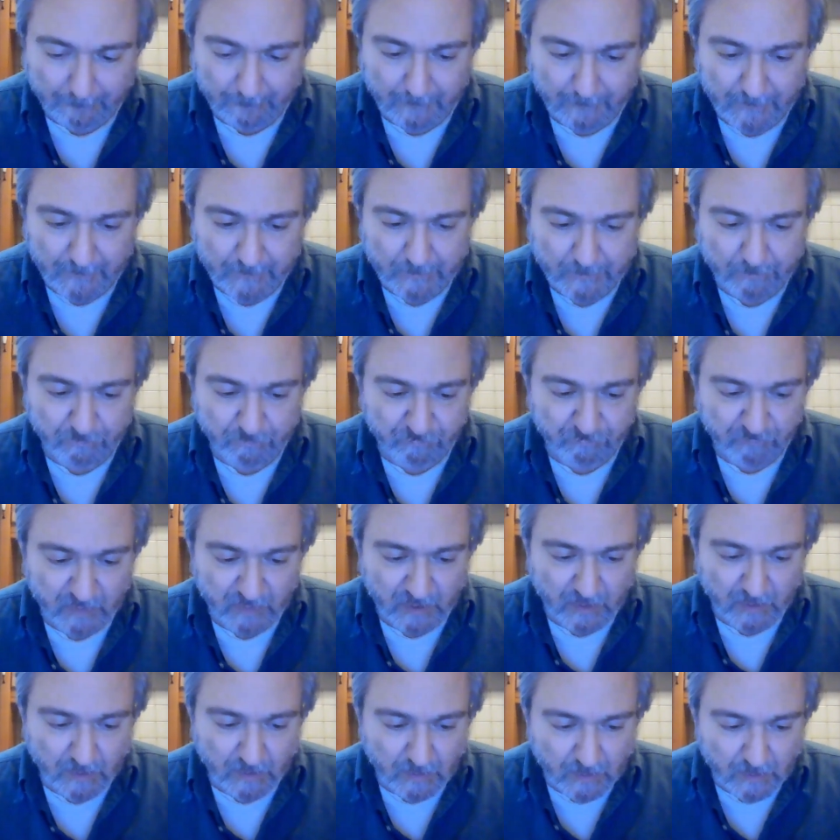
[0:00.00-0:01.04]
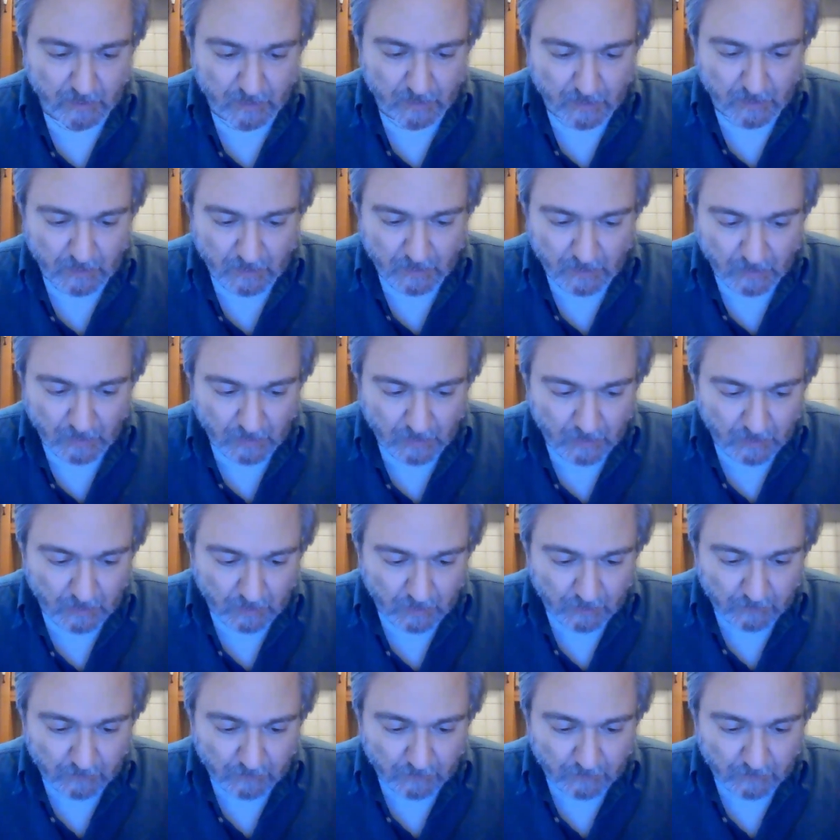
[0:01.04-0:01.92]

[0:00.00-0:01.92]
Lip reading: No one is speaking in this clip.